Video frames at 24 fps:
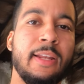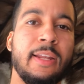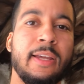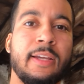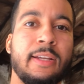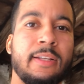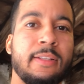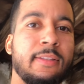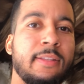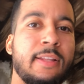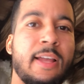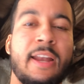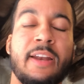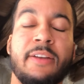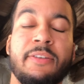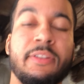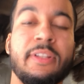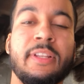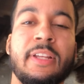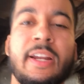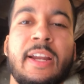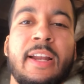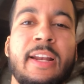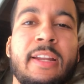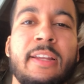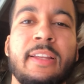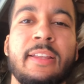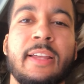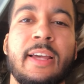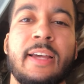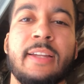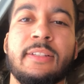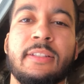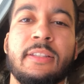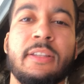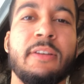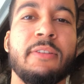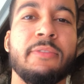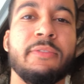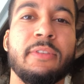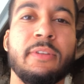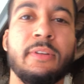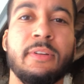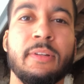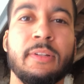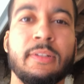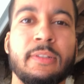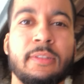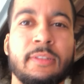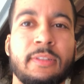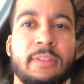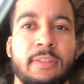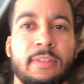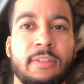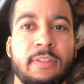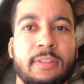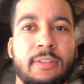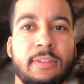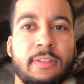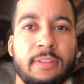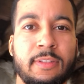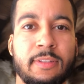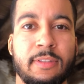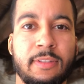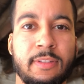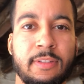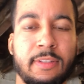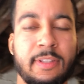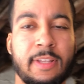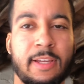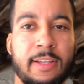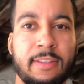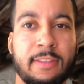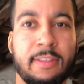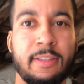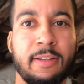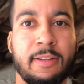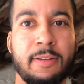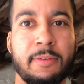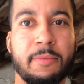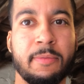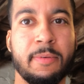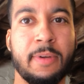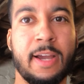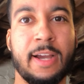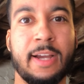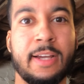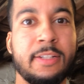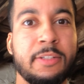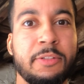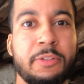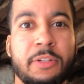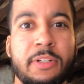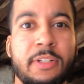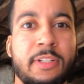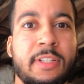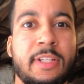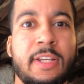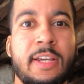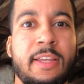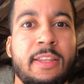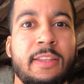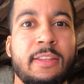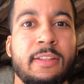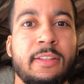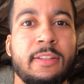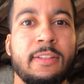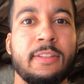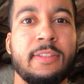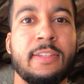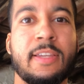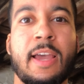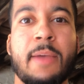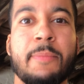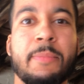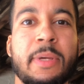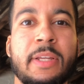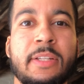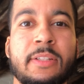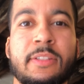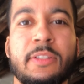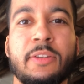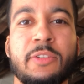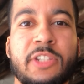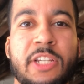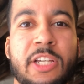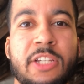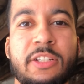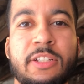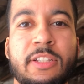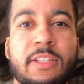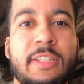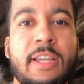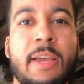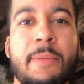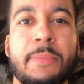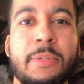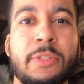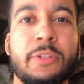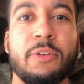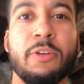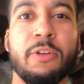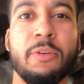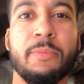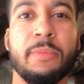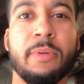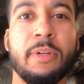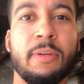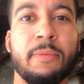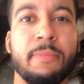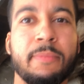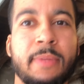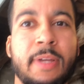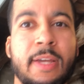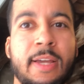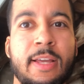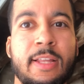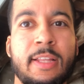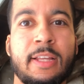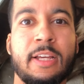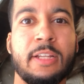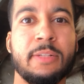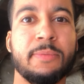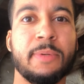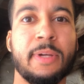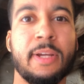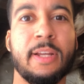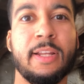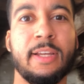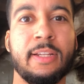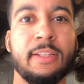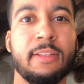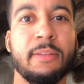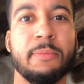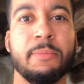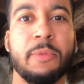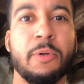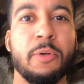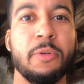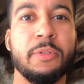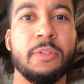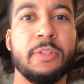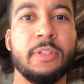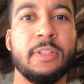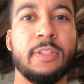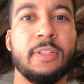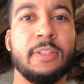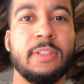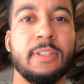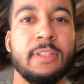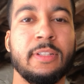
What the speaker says: Like, I never did any of that stuff. I guess you could say changing the Type S oil pump. That was probably like the most,